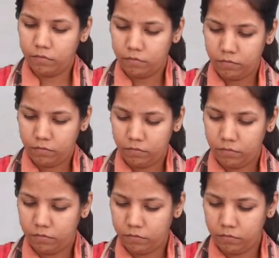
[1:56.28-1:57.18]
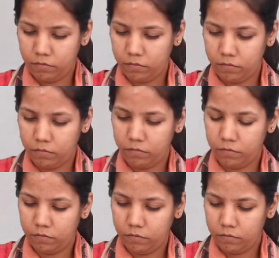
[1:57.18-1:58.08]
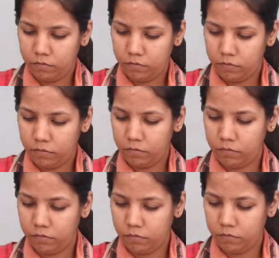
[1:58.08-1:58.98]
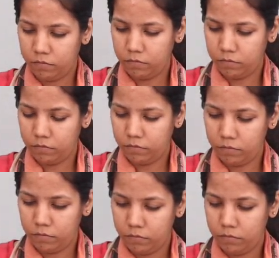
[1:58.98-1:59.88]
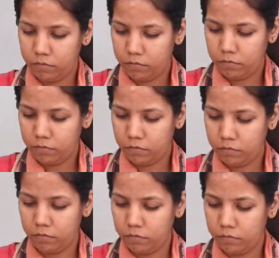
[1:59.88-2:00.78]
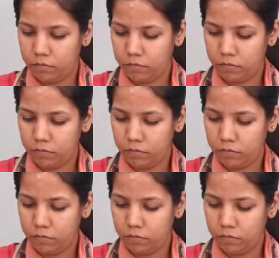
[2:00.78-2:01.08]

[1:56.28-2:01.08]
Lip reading: Nobody speaks.